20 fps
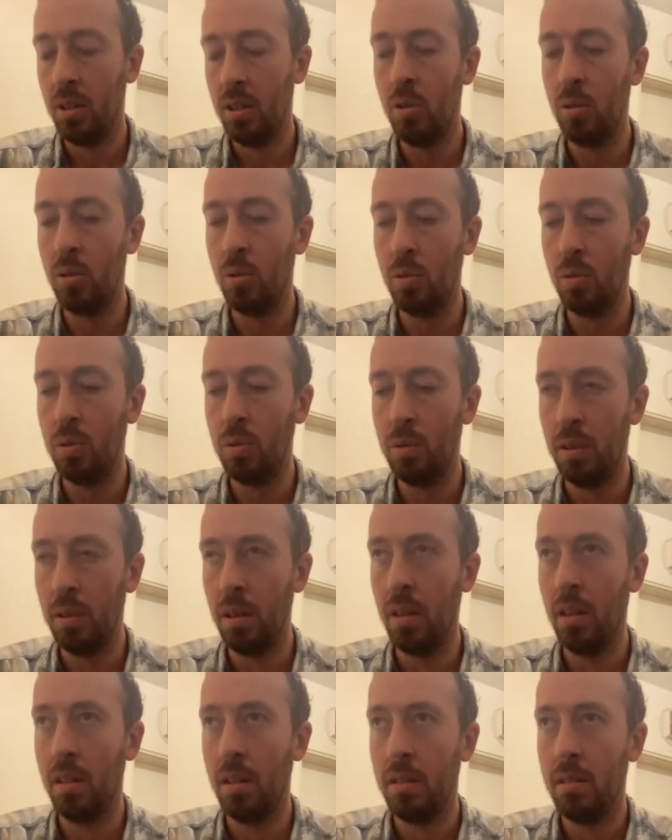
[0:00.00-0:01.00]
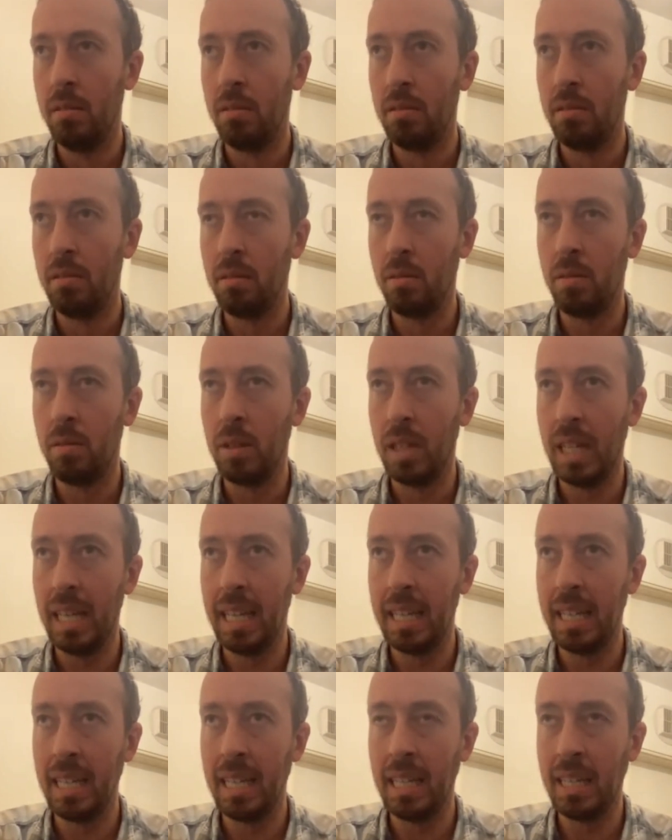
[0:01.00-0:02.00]
who
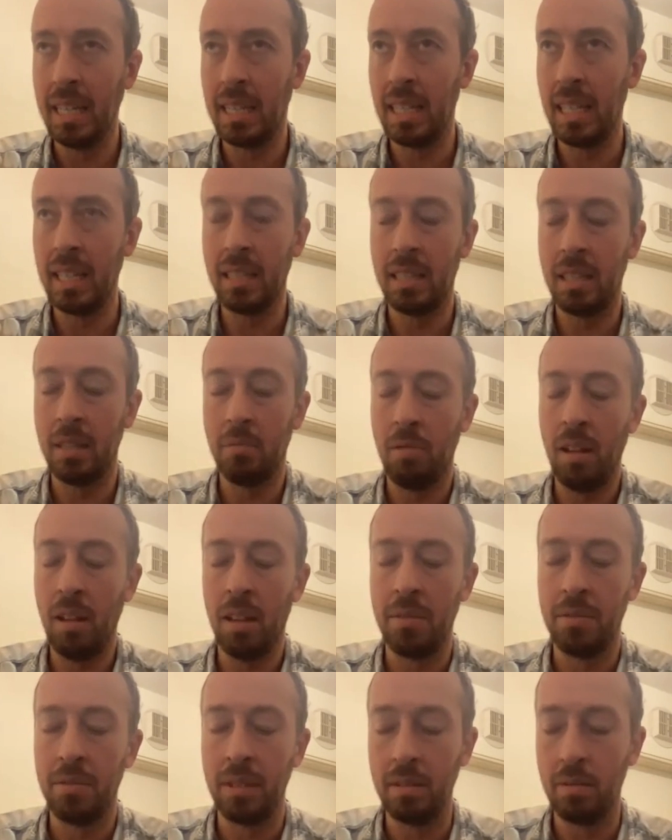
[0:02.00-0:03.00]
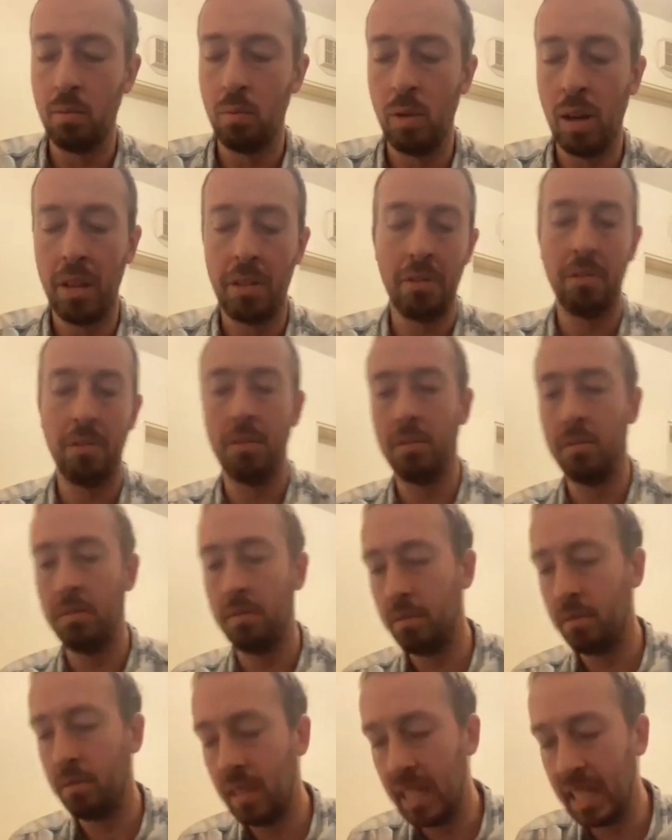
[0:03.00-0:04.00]
it's irrelevant
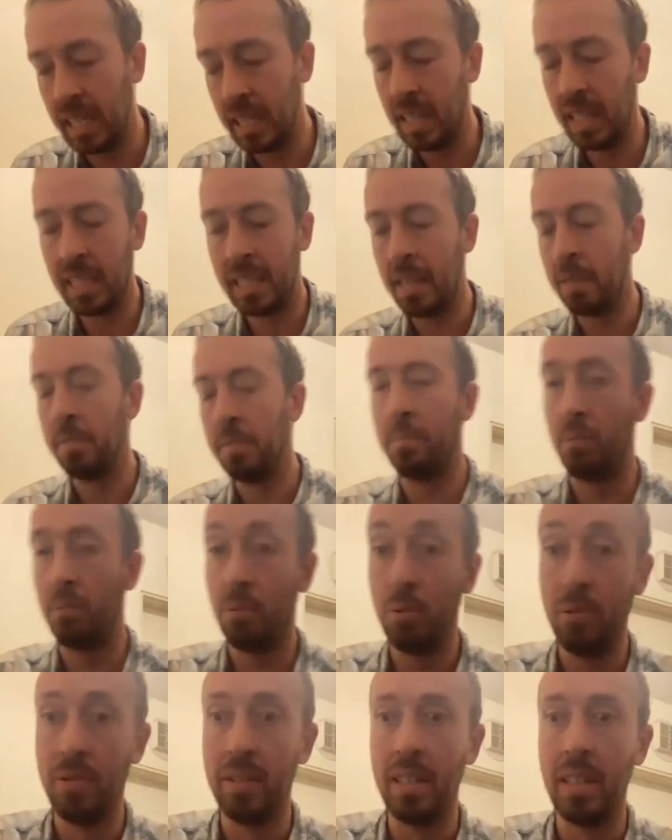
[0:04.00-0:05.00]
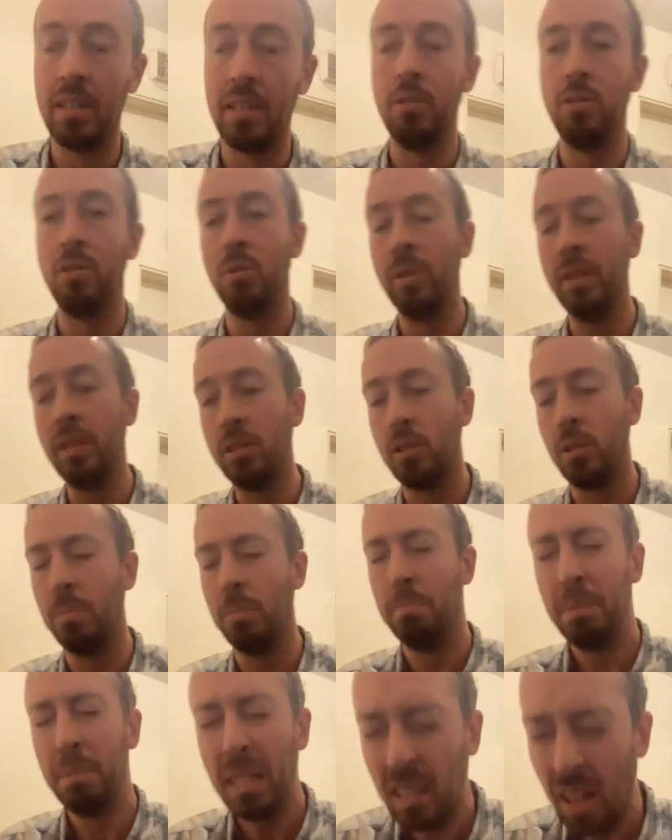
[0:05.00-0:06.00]
whether it can be proven that they're doing so
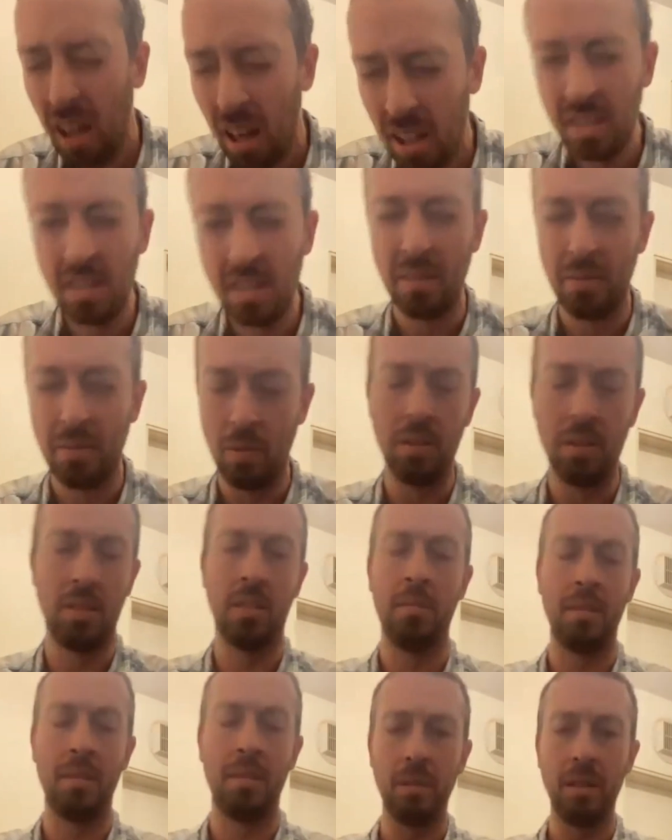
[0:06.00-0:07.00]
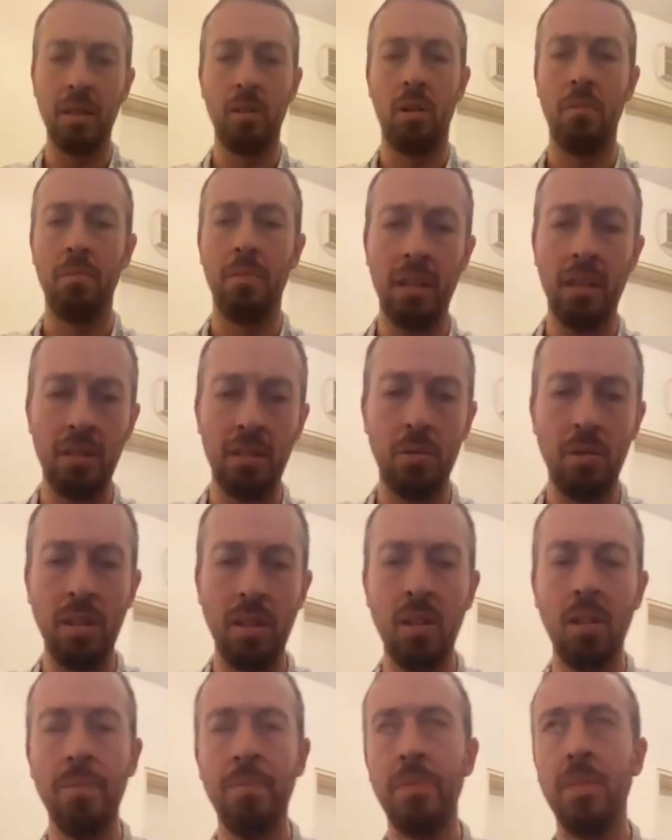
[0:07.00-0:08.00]
because of what something we call
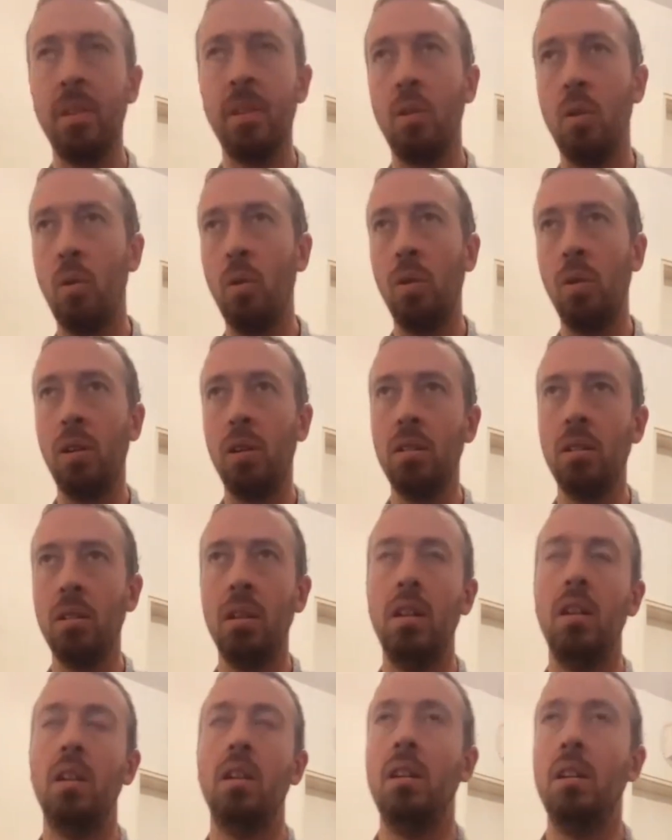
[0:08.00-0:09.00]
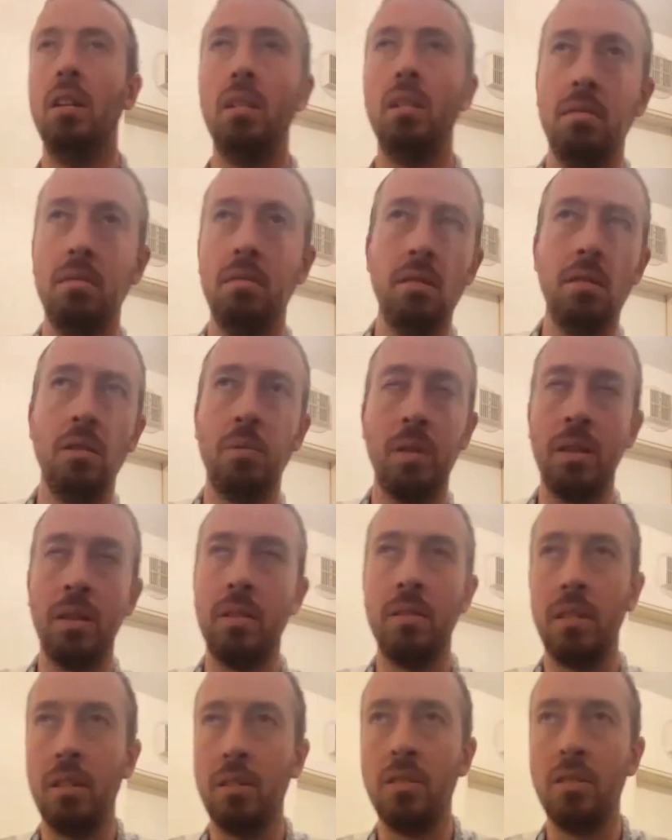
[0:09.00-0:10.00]
bigotry, or, you know,
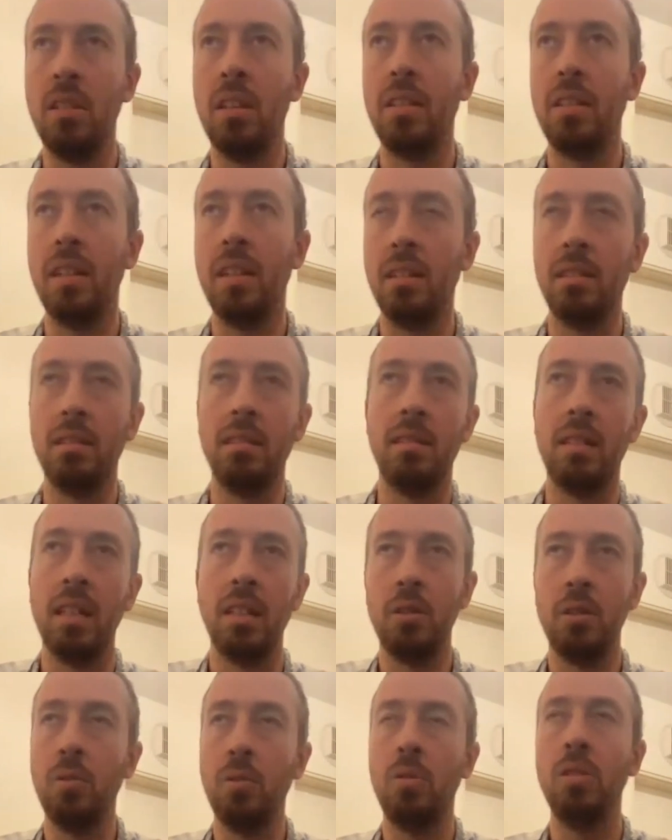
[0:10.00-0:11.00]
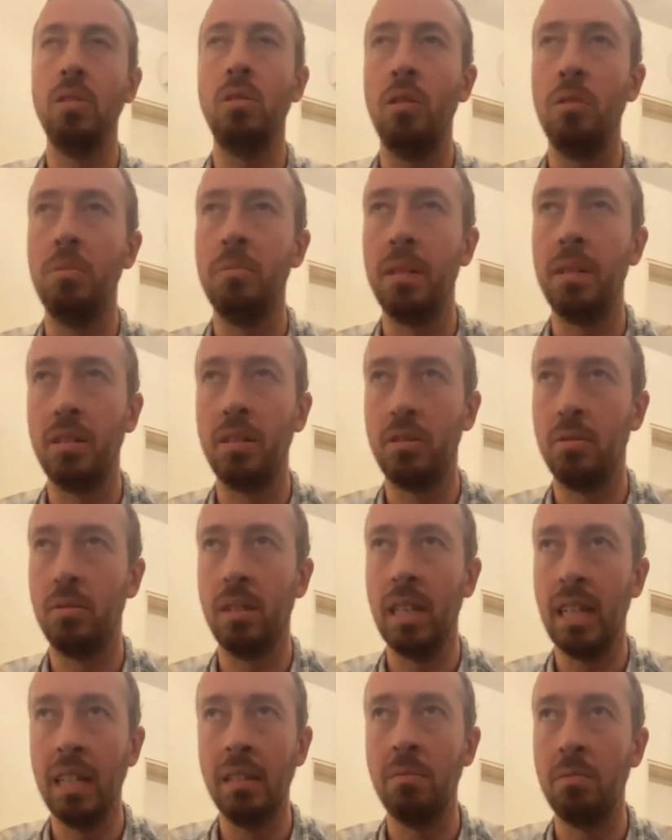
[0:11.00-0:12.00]
whether there's nothing that you could call
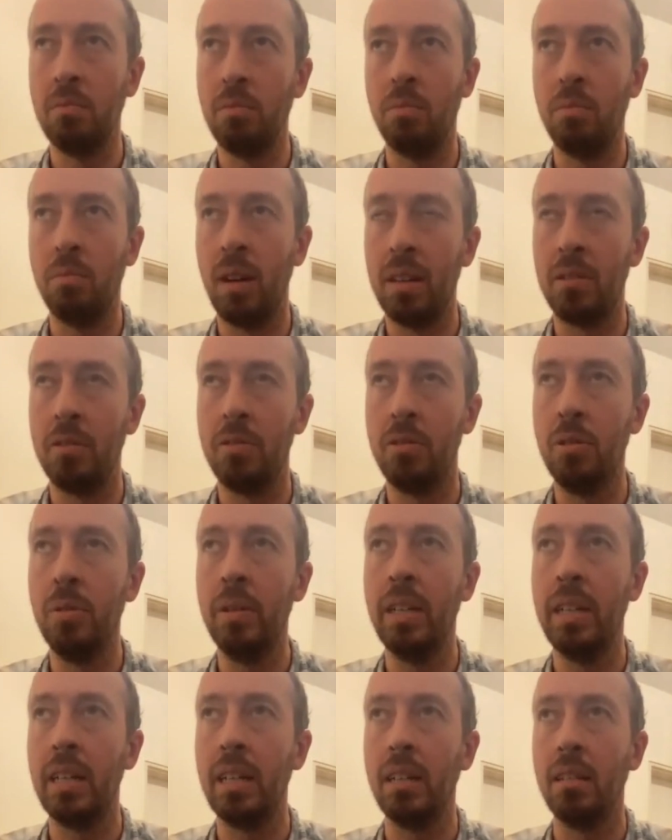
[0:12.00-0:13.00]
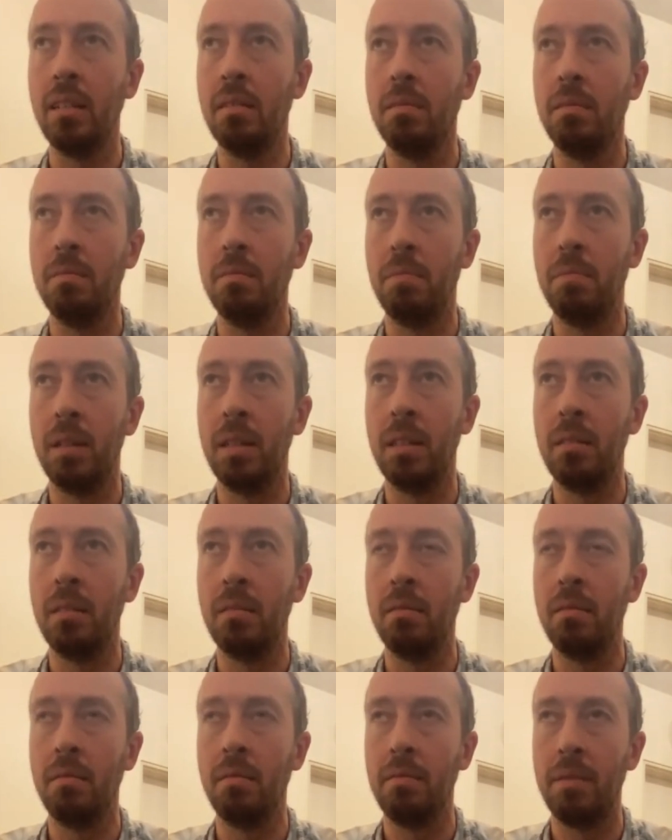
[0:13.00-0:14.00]
bigotry in why they're doing it,
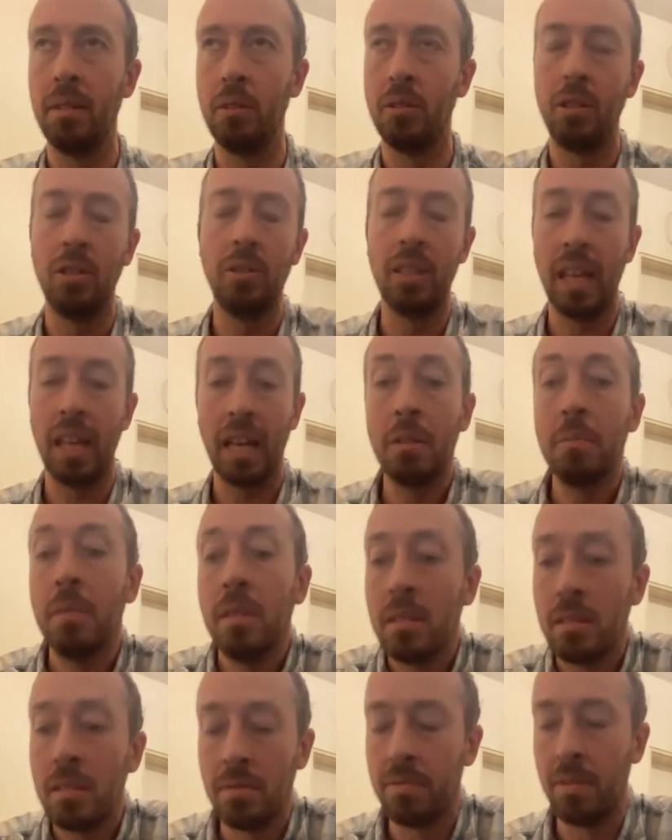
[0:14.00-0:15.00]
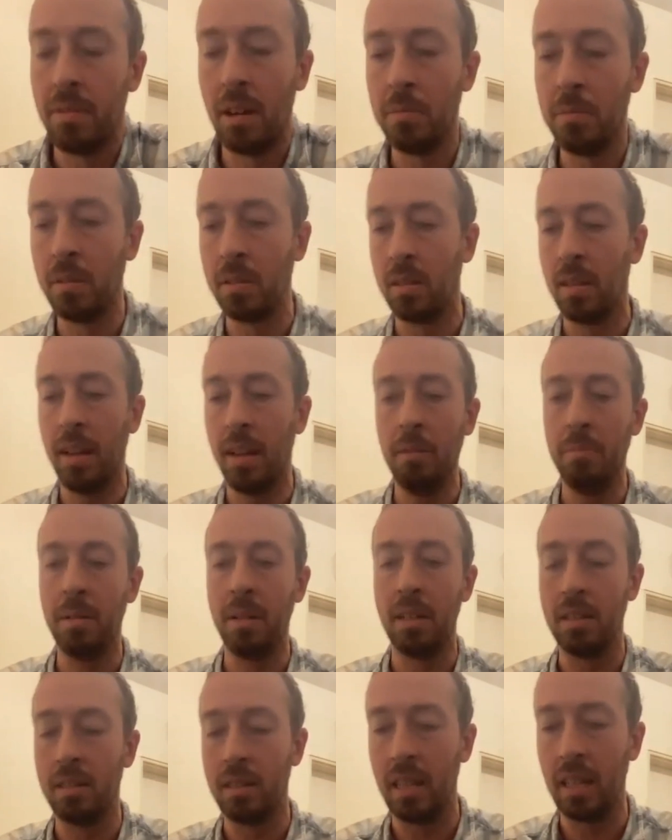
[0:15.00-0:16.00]
but they're still the enemies of Am Yisrael
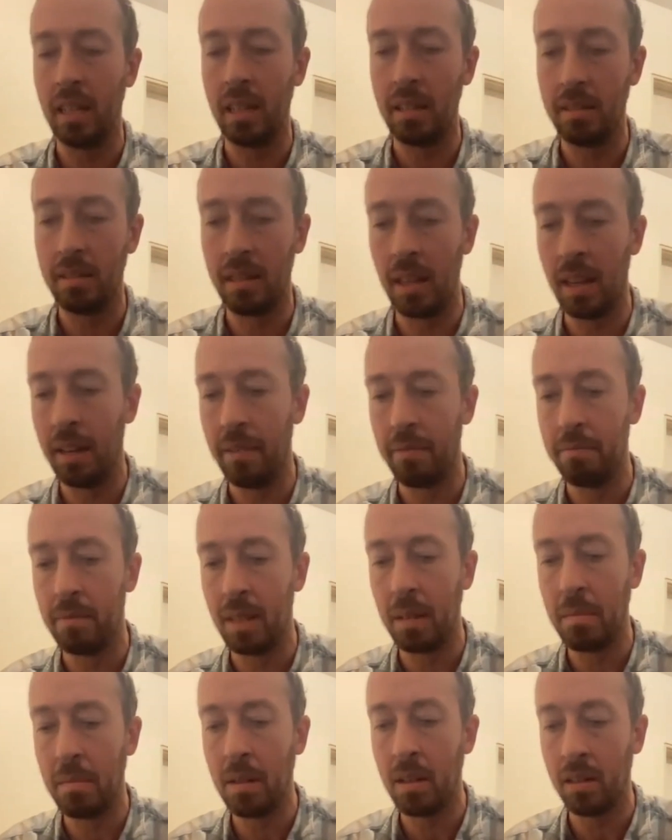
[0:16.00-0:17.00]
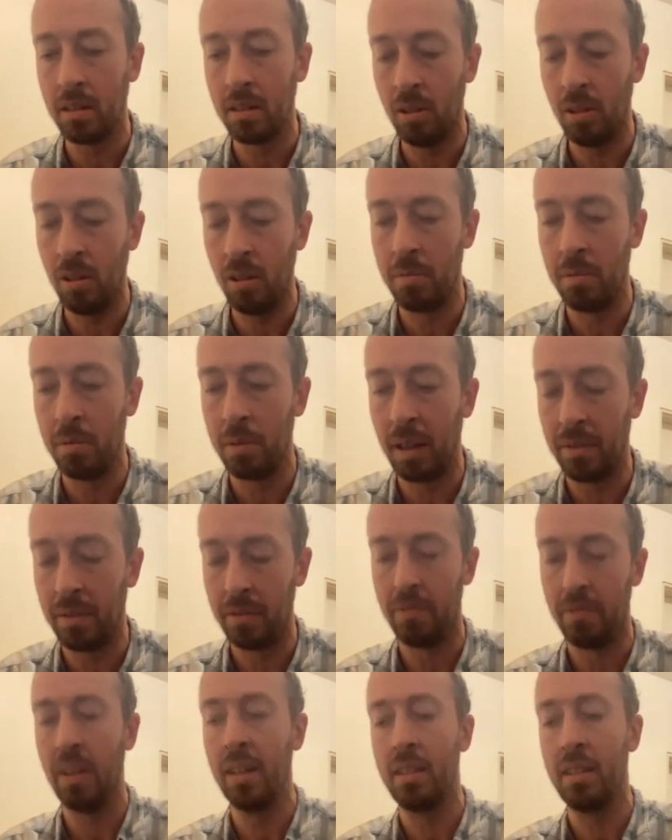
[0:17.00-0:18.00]
because they mean us harm and we have
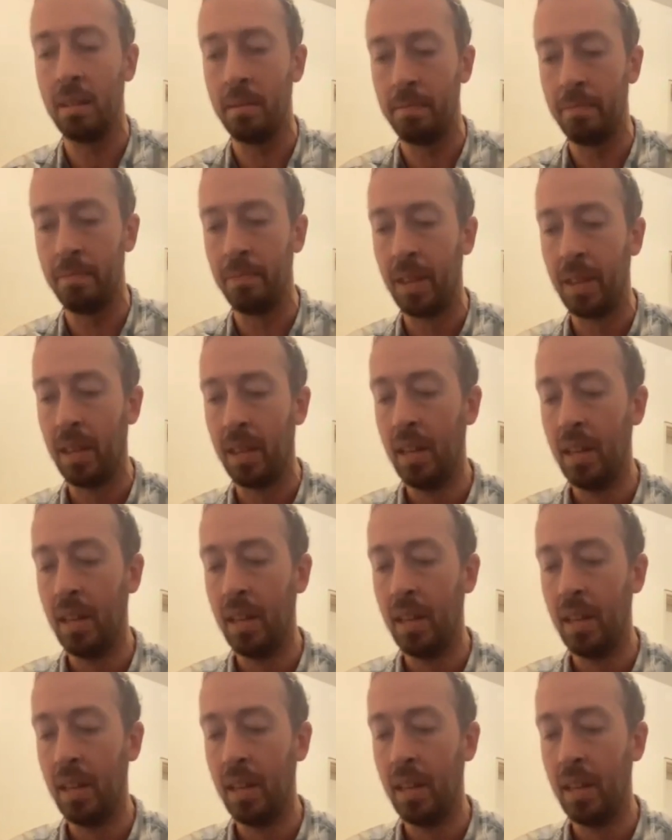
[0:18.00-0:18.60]
to fight them.